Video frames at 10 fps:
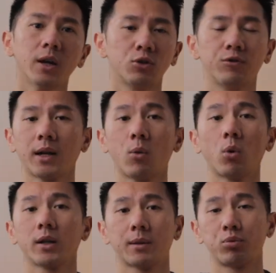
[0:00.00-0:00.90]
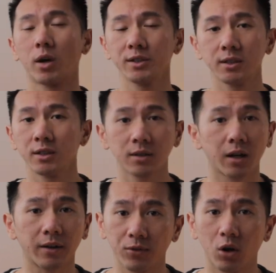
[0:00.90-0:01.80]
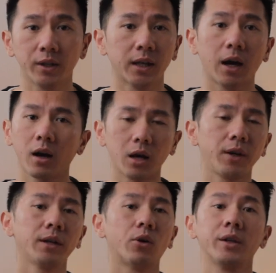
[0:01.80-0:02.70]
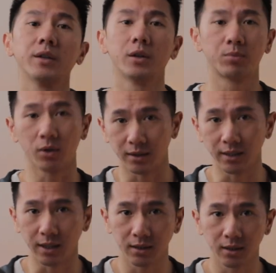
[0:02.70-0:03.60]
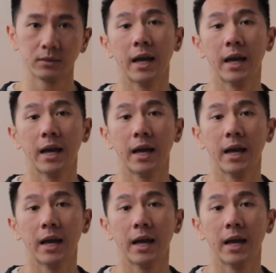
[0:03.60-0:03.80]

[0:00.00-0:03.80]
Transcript: to find out what are the processes that are involved in the hiring or interview process.